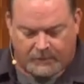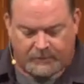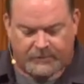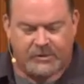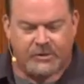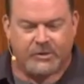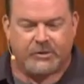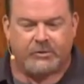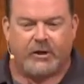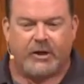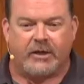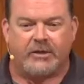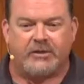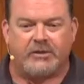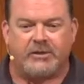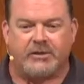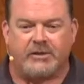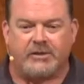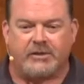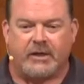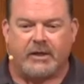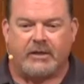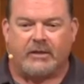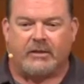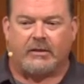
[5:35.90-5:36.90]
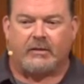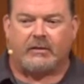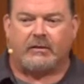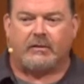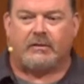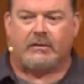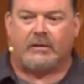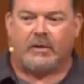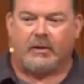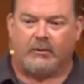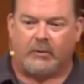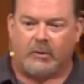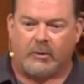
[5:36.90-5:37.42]
stretch to say
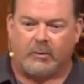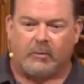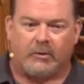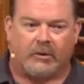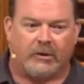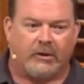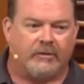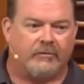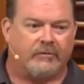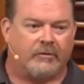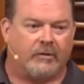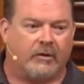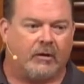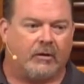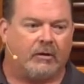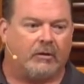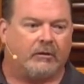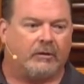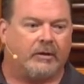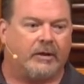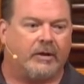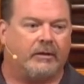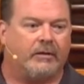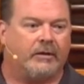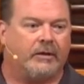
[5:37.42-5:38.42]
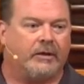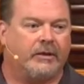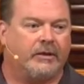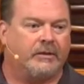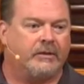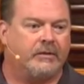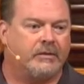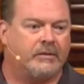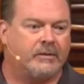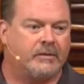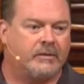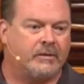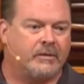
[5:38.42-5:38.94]
that we believe that all killing
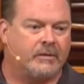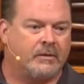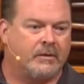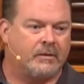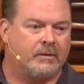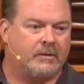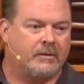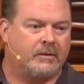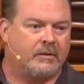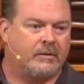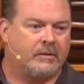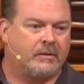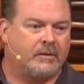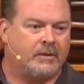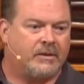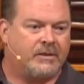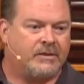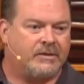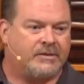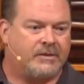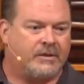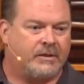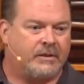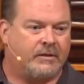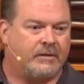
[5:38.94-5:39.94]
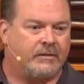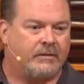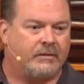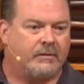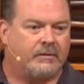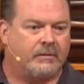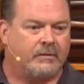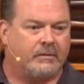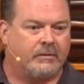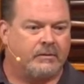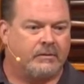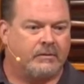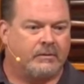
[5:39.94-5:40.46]
is sin.
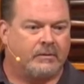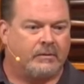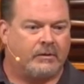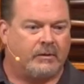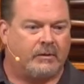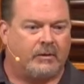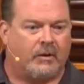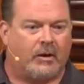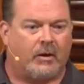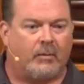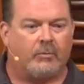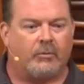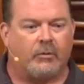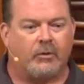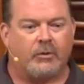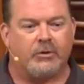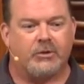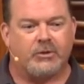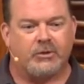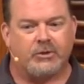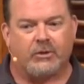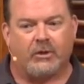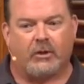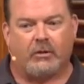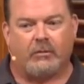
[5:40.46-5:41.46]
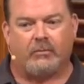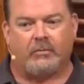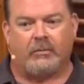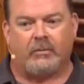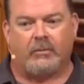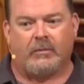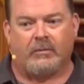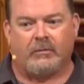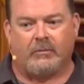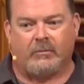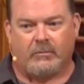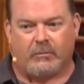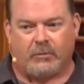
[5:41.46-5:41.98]
I'm pretty sure I'm
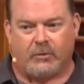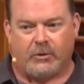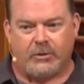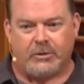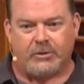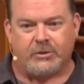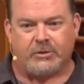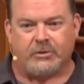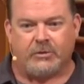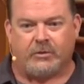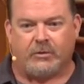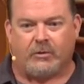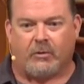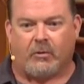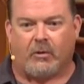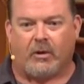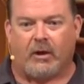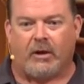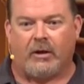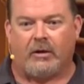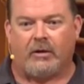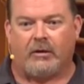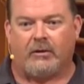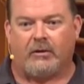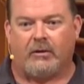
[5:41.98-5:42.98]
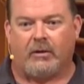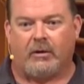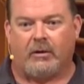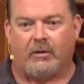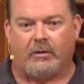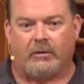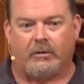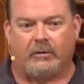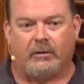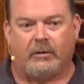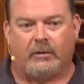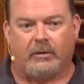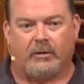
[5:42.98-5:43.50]
preaching to the choir
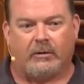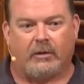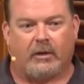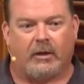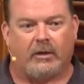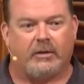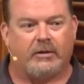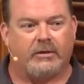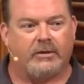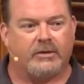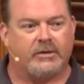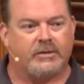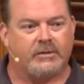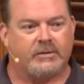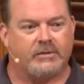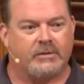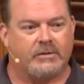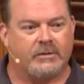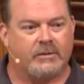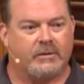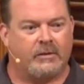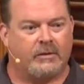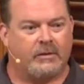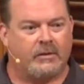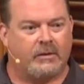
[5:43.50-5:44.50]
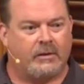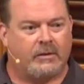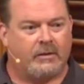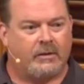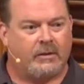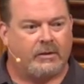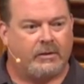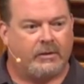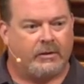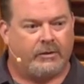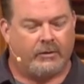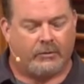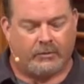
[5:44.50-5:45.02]
on a lot of this.
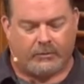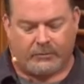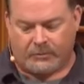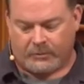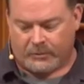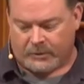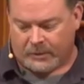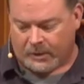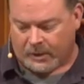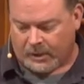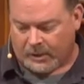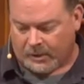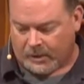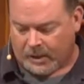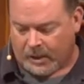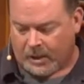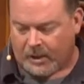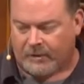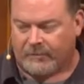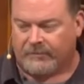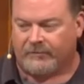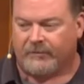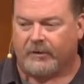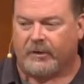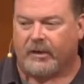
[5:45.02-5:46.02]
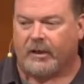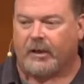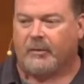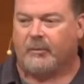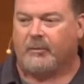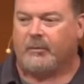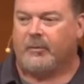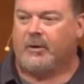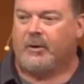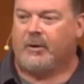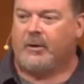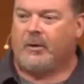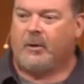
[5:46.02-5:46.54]
I feel like I'm
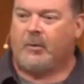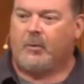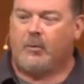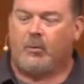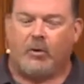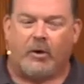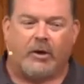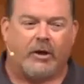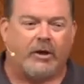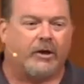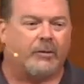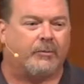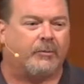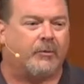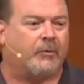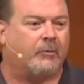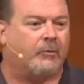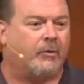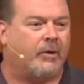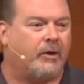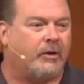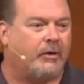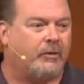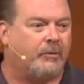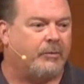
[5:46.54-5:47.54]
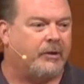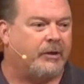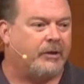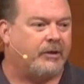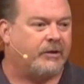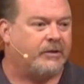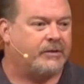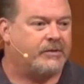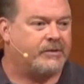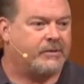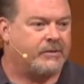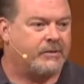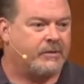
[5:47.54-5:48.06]
bringing up the rear
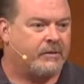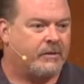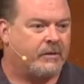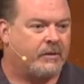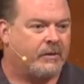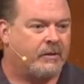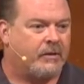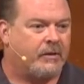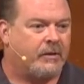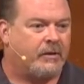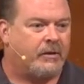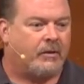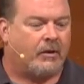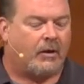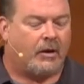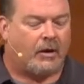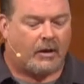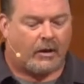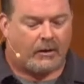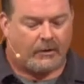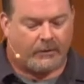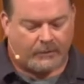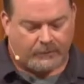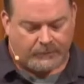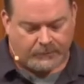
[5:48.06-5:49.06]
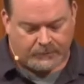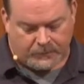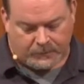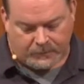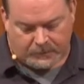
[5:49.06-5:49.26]
because I'm